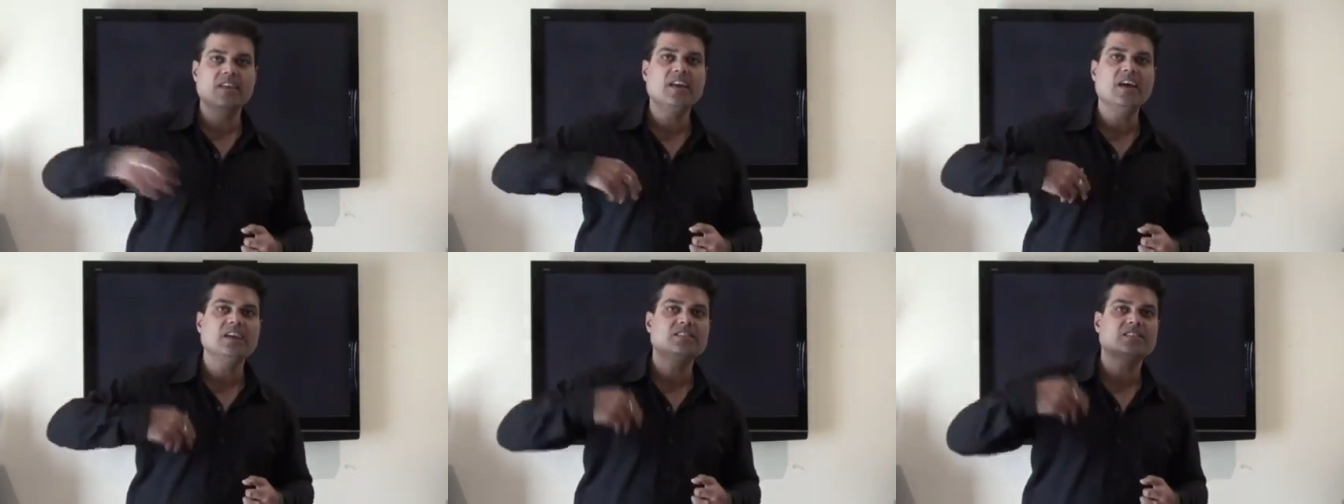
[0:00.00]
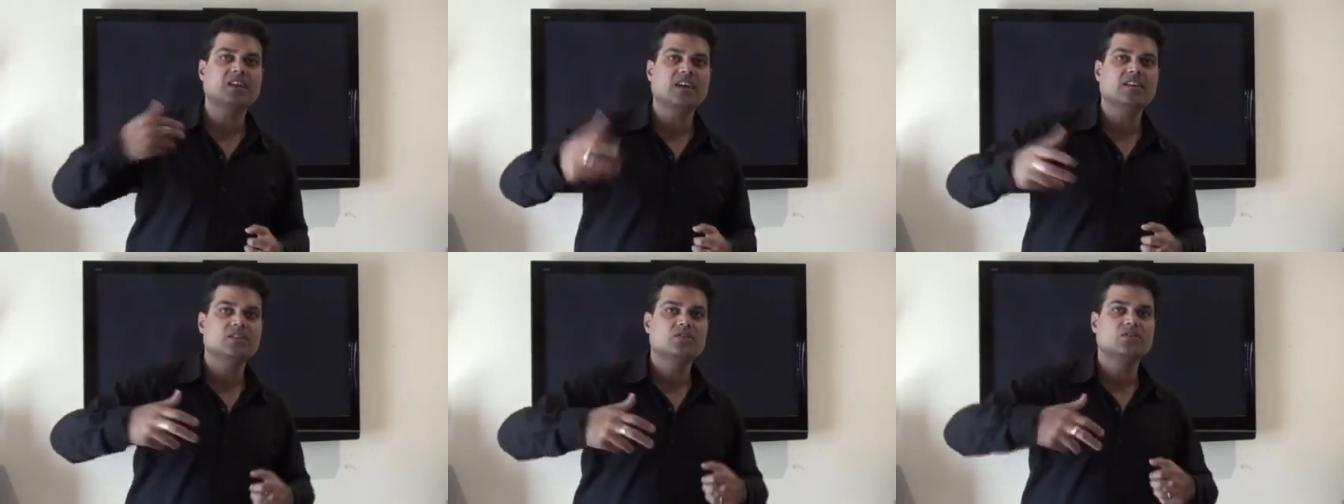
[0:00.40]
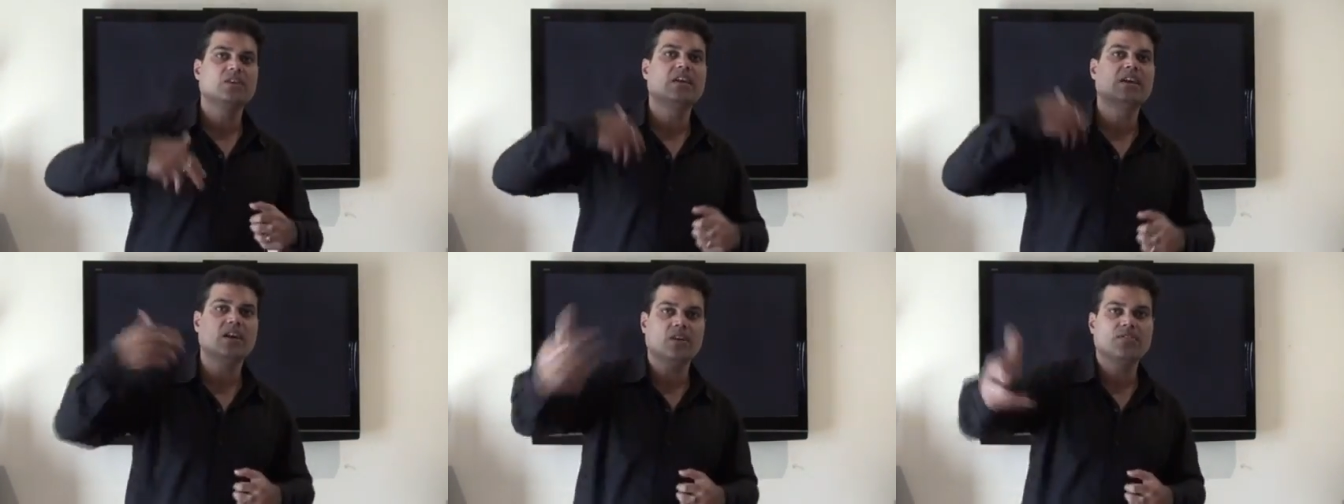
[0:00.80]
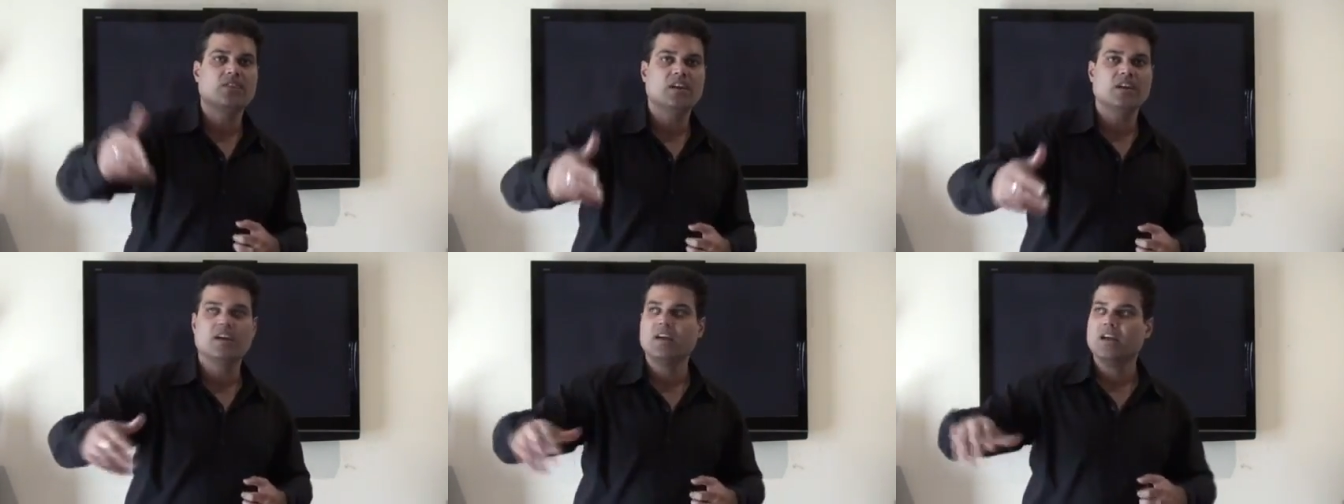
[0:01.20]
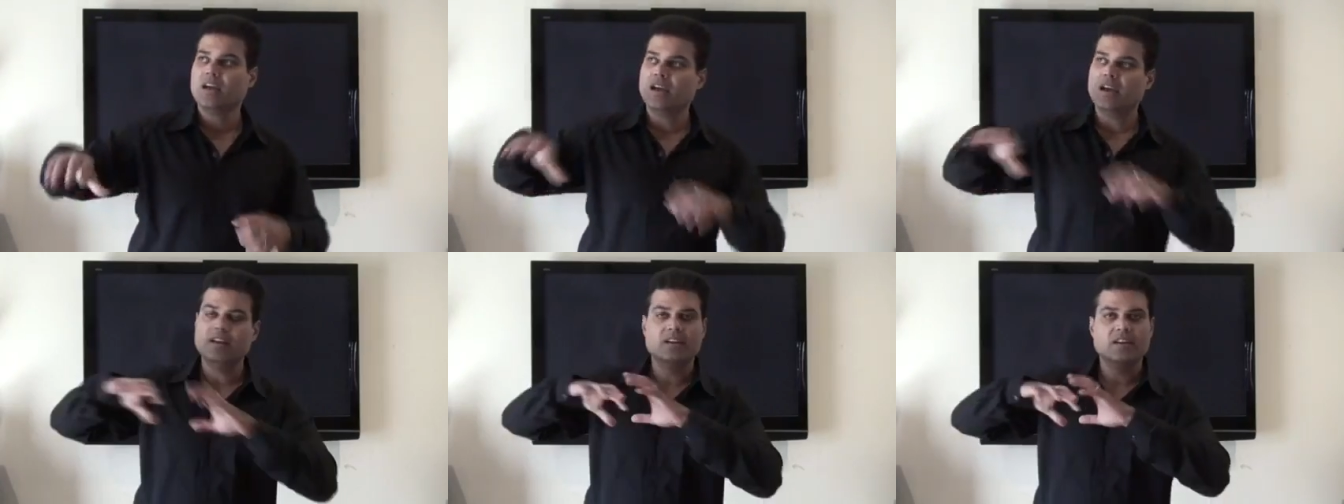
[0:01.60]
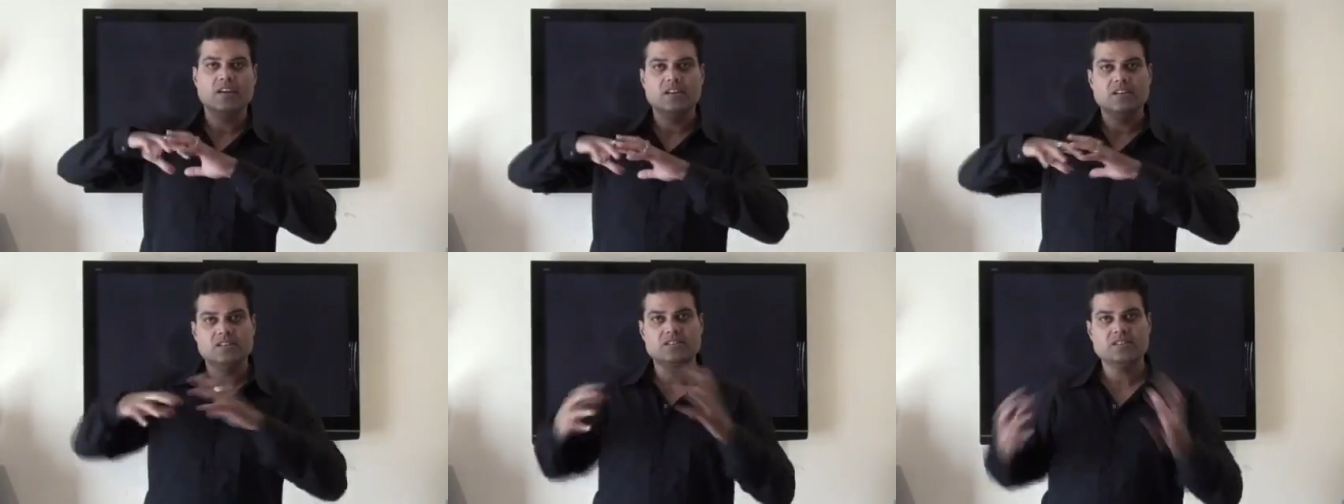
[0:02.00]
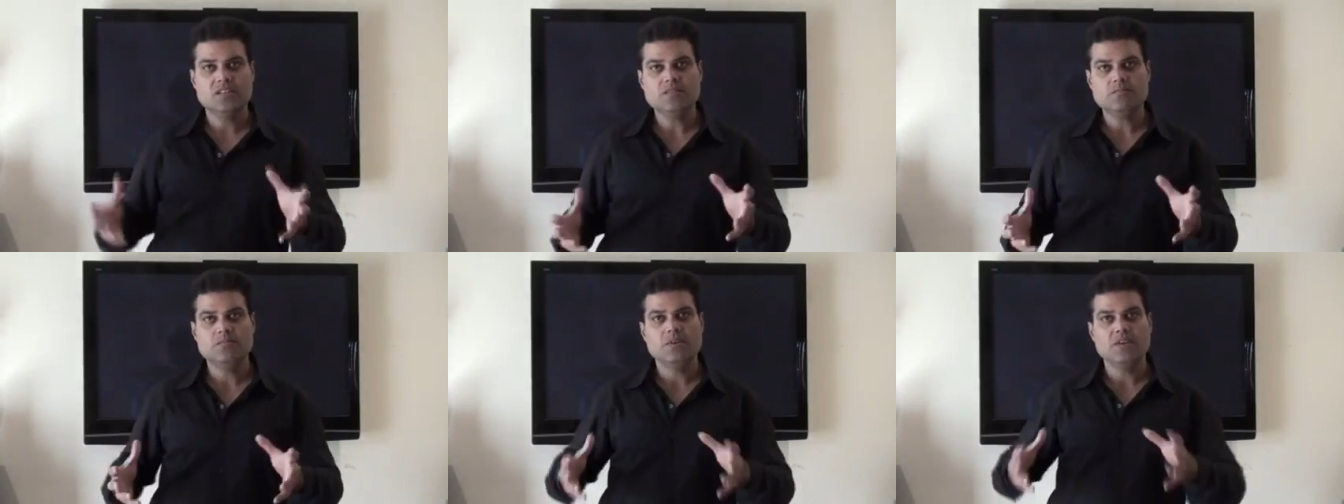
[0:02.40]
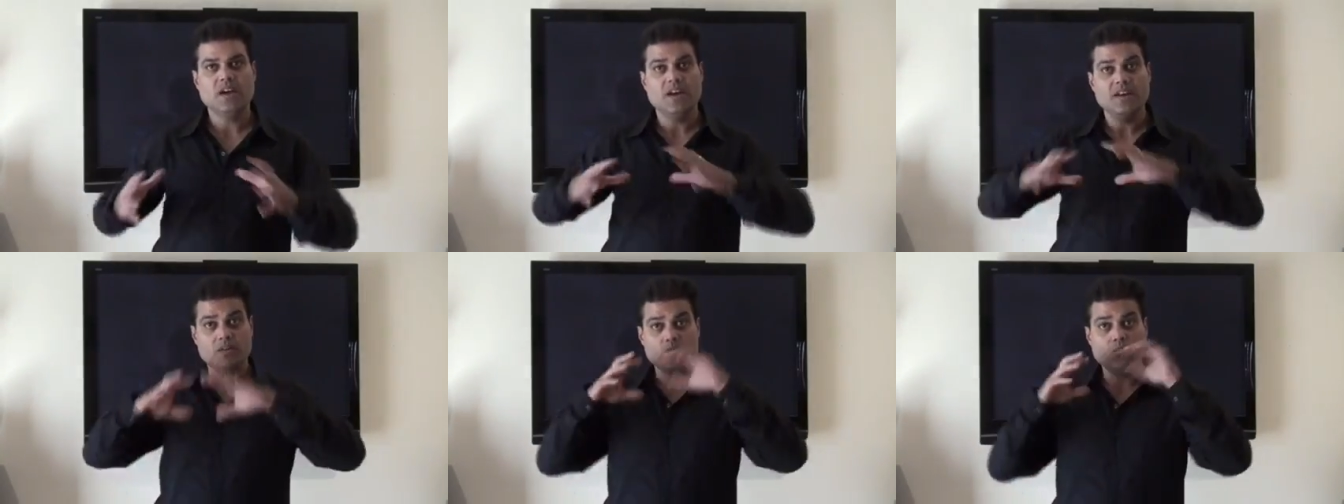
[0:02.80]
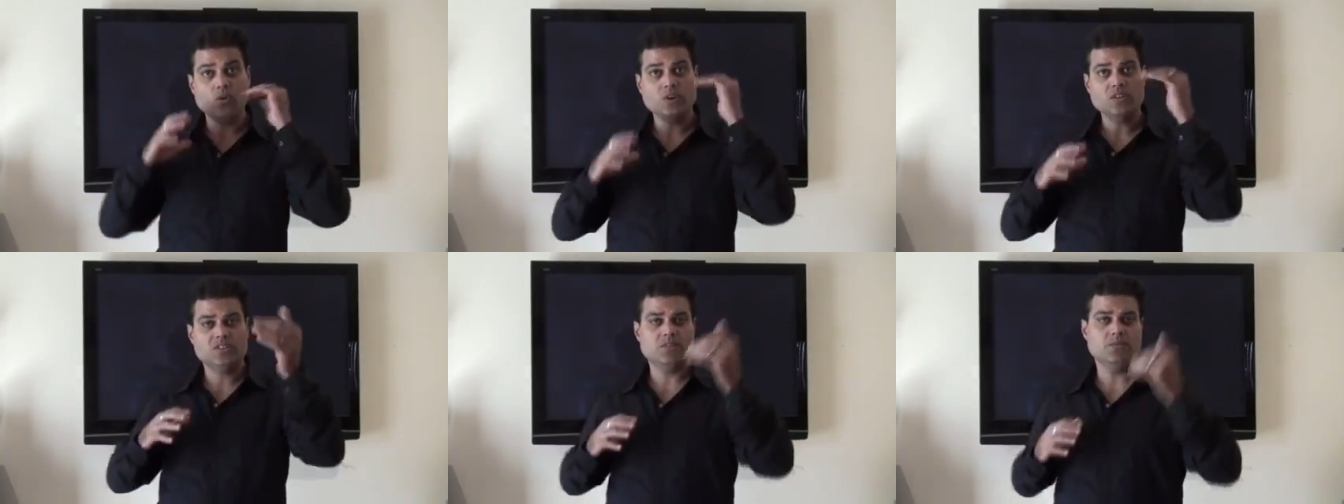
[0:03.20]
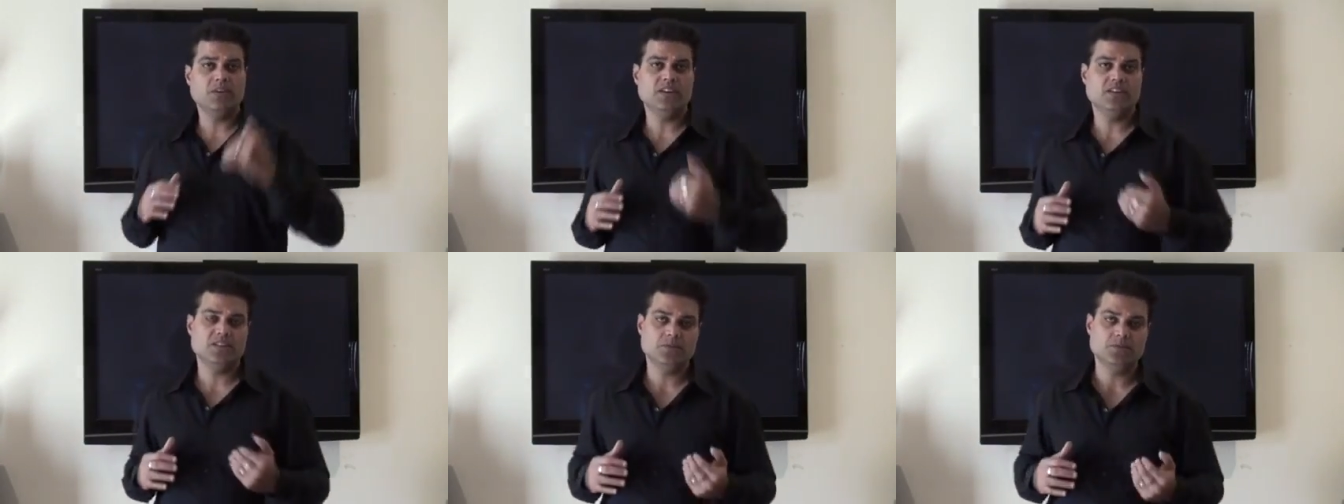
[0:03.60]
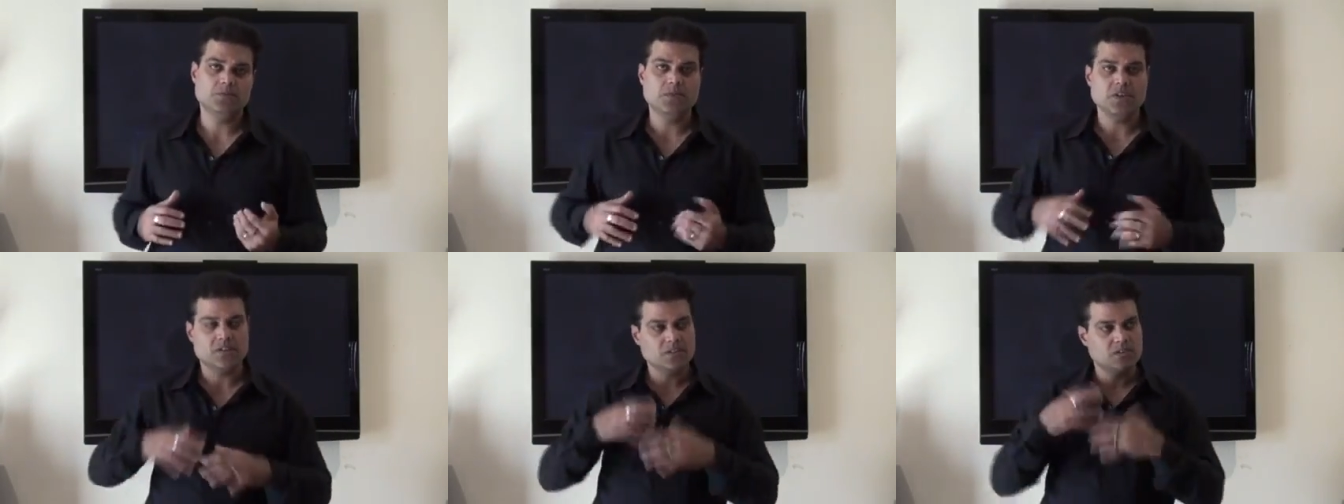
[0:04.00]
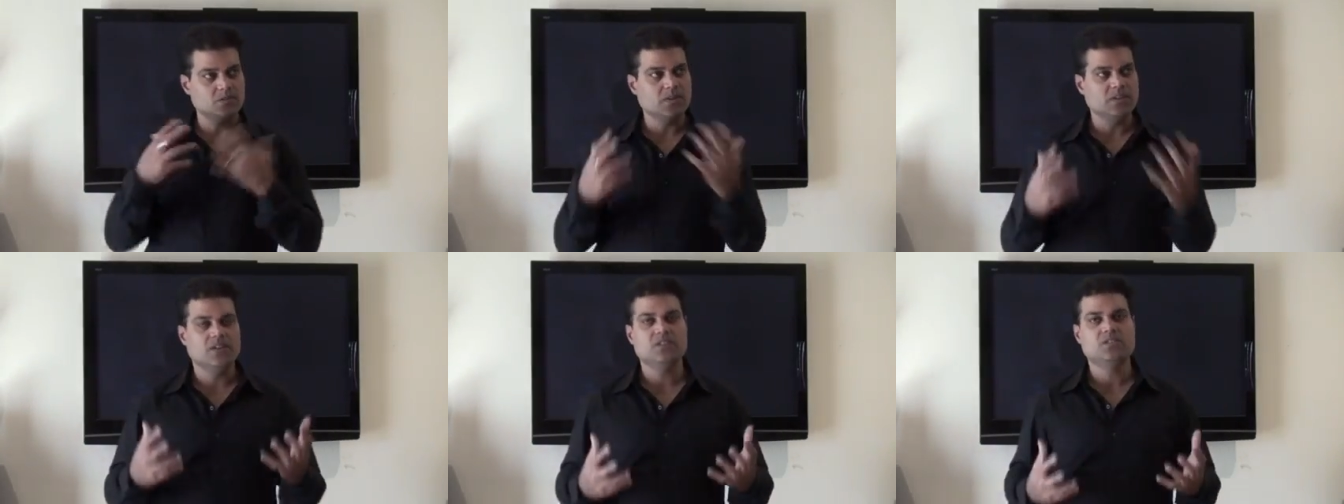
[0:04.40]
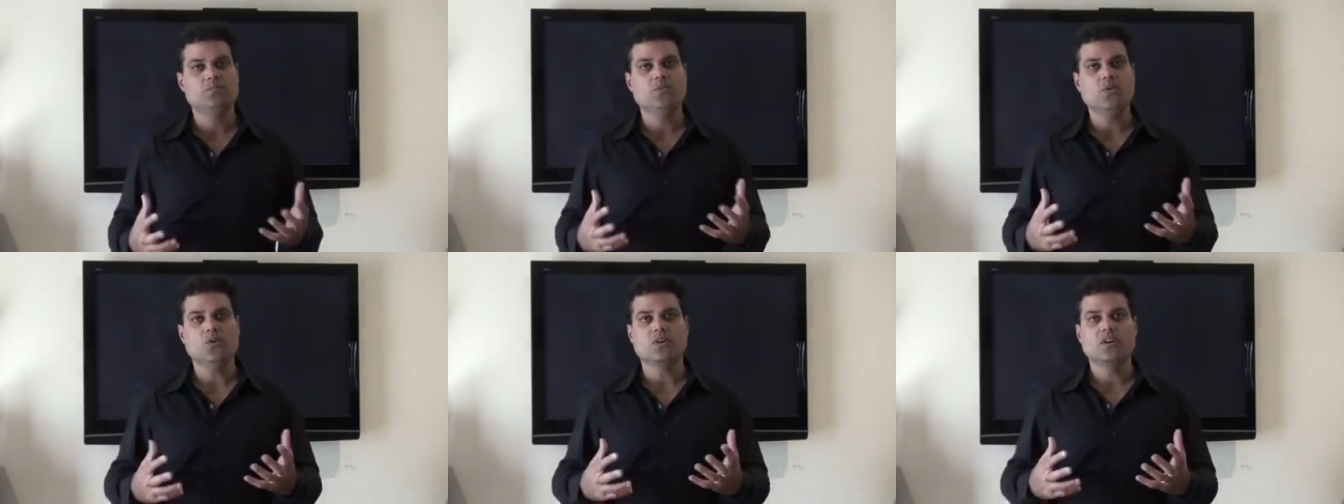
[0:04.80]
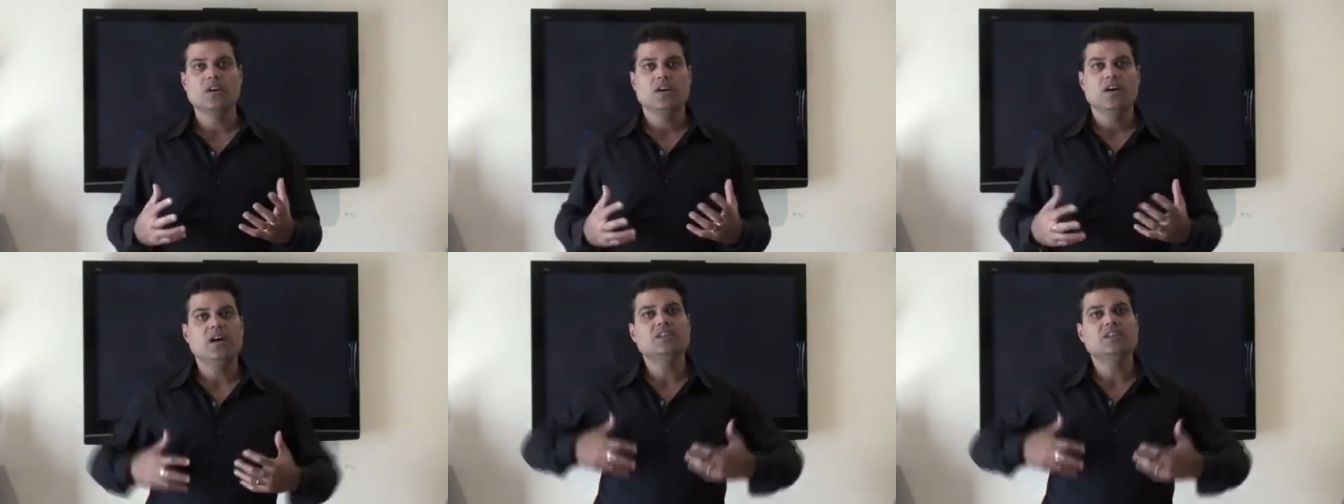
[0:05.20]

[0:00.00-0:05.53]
Then I started to get out there and sit behind and watch some leadership speakers when they spoke.